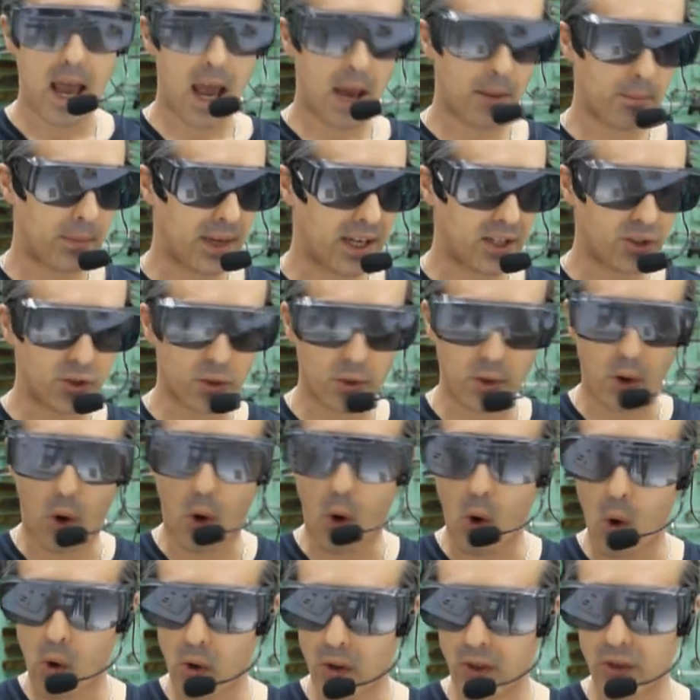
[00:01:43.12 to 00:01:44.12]
Make sure
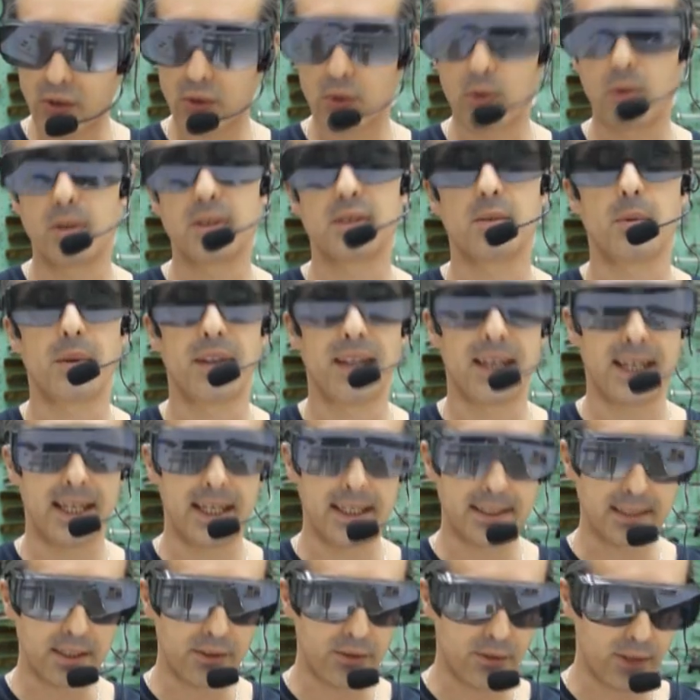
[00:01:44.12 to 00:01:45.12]
all your tools are within
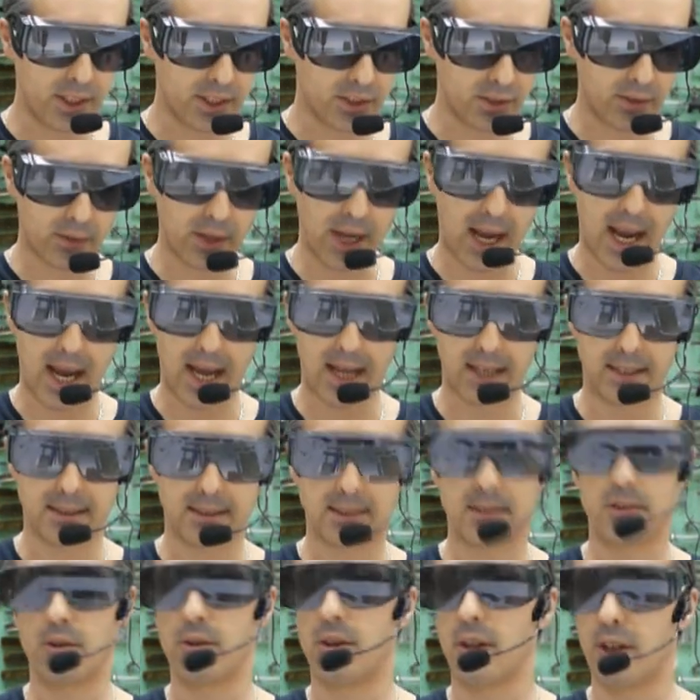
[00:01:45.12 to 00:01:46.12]
easy reach of your hands
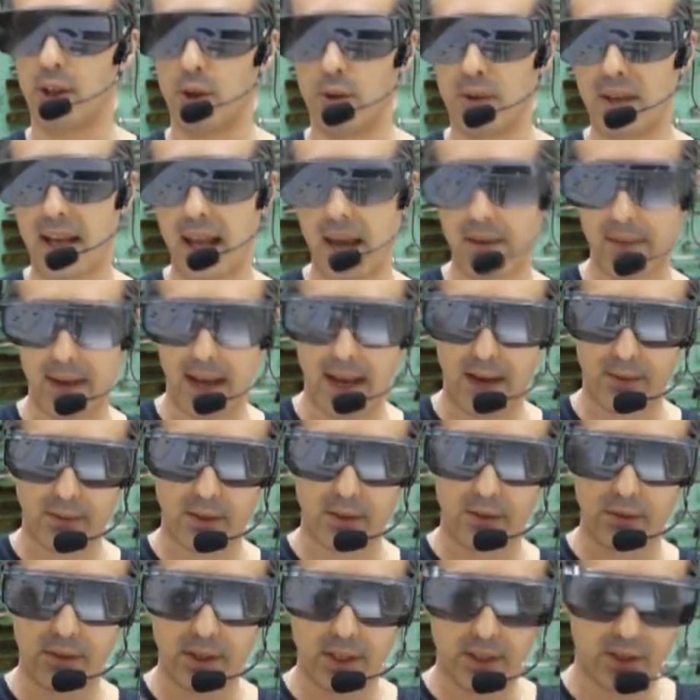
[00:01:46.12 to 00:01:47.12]
so that you never have
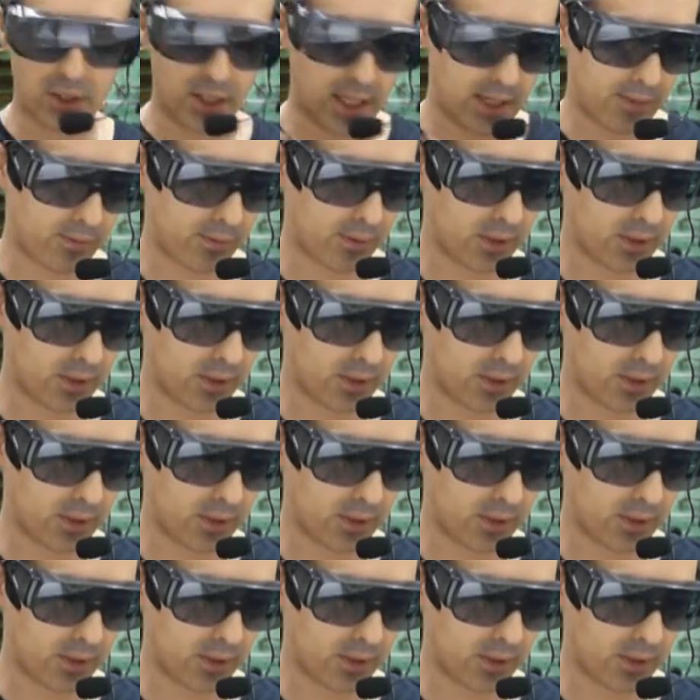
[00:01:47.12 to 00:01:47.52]
to reach in